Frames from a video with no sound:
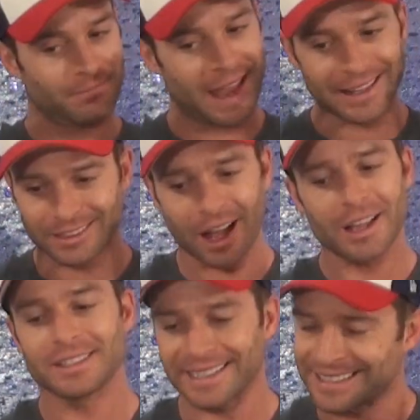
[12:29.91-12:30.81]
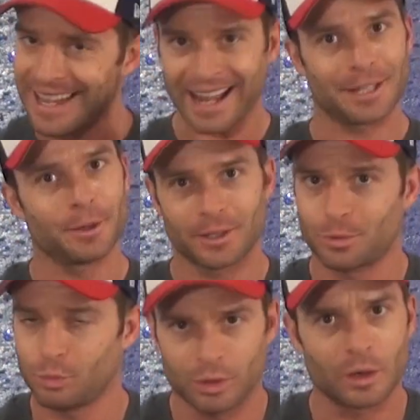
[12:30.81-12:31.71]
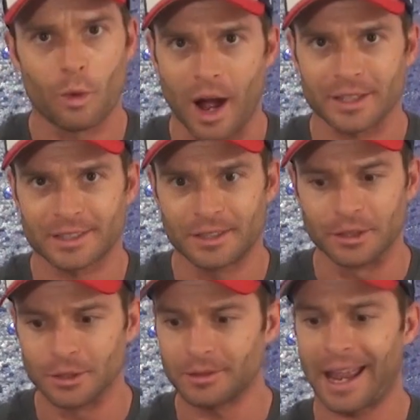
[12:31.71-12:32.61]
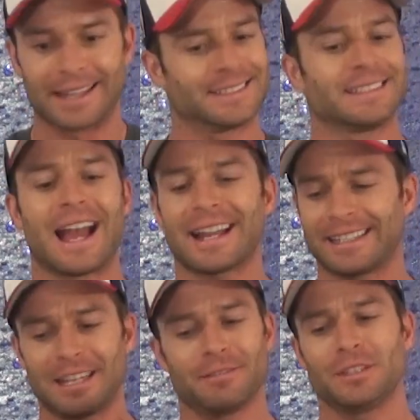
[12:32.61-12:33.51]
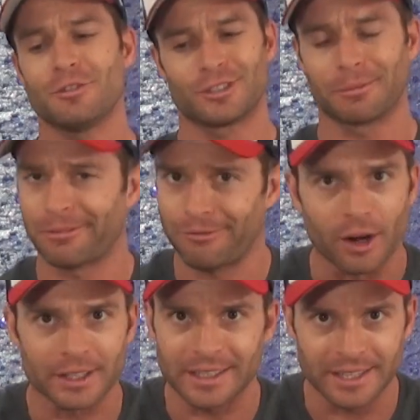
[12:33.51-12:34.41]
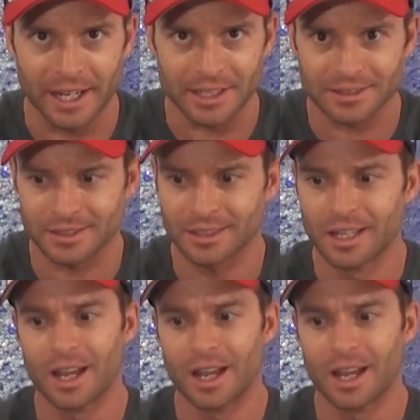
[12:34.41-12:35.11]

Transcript: It does exactly what it wants to. It's not giving you some funky tastes.